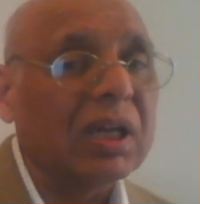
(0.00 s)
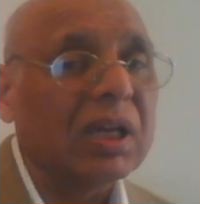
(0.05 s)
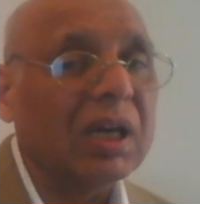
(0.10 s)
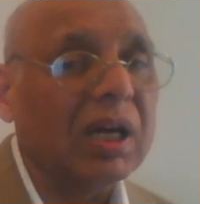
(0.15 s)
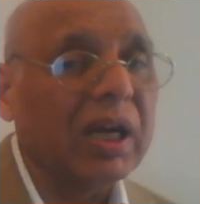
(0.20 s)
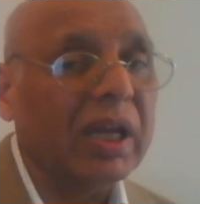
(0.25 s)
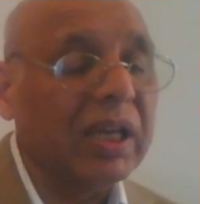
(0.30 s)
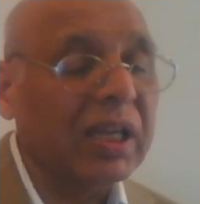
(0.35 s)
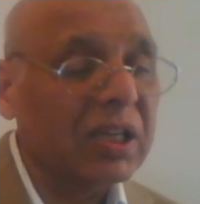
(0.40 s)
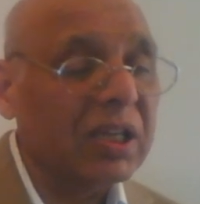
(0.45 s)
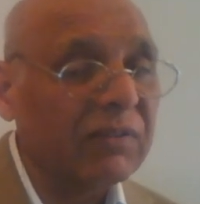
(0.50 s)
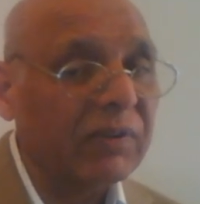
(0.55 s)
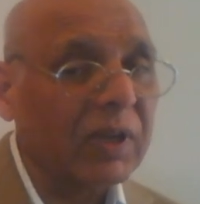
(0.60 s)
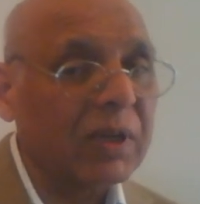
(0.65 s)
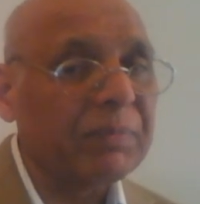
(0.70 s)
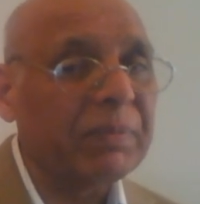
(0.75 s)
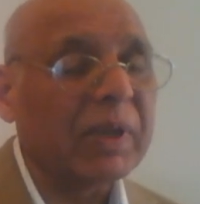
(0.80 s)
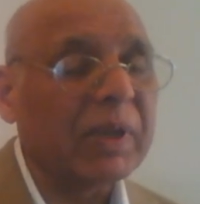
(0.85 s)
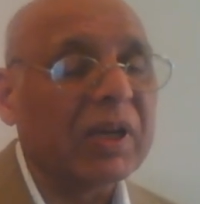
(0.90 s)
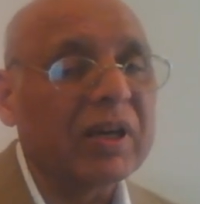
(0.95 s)
in
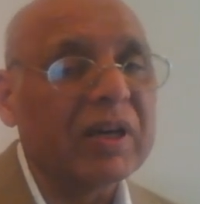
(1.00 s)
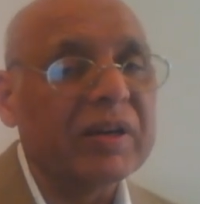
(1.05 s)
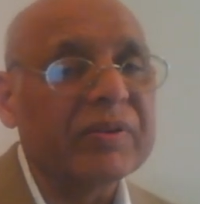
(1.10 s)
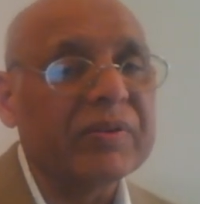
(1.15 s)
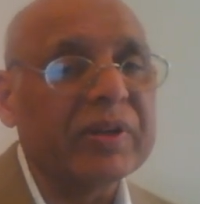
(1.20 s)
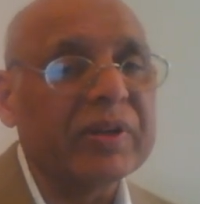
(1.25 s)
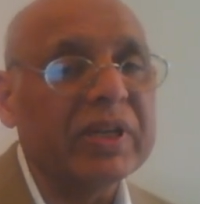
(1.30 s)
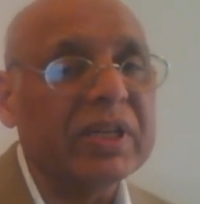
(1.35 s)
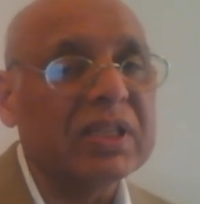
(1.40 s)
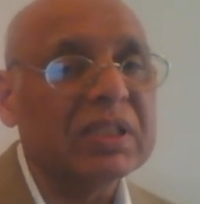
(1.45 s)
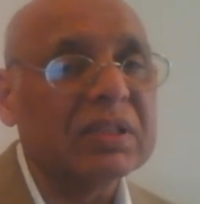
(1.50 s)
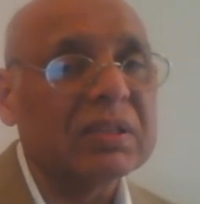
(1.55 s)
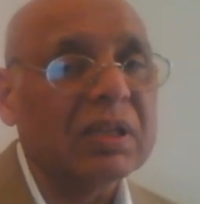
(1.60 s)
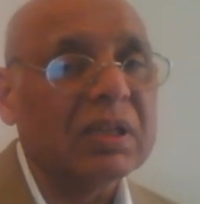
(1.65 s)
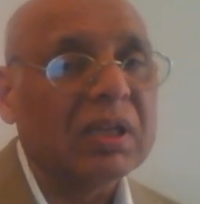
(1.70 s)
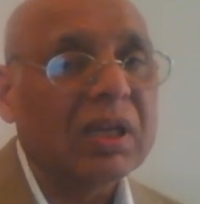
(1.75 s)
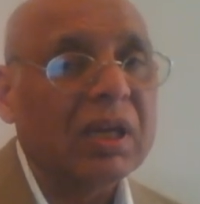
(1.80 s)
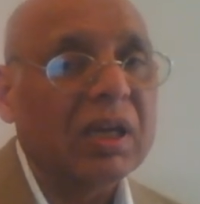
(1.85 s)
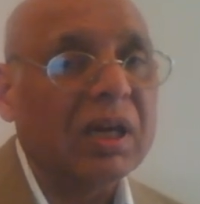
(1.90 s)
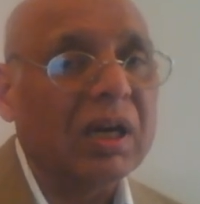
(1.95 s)
developing countries
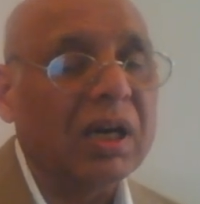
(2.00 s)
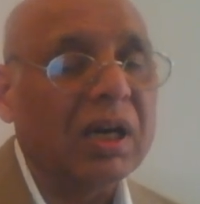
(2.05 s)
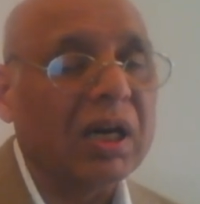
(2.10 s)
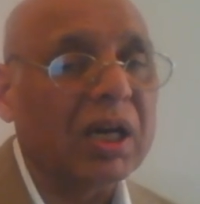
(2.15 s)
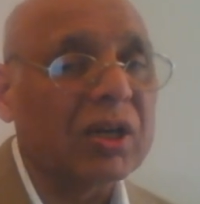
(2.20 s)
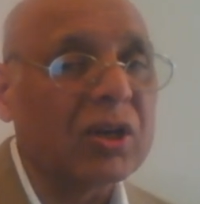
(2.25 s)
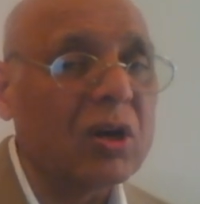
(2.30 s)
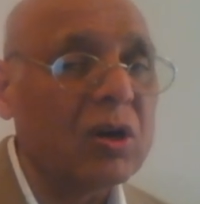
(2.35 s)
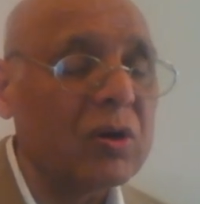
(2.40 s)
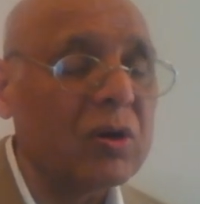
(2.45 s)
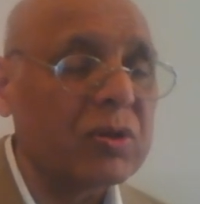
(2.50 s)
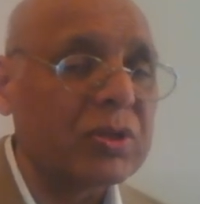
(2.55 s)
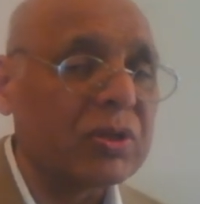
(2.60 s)
go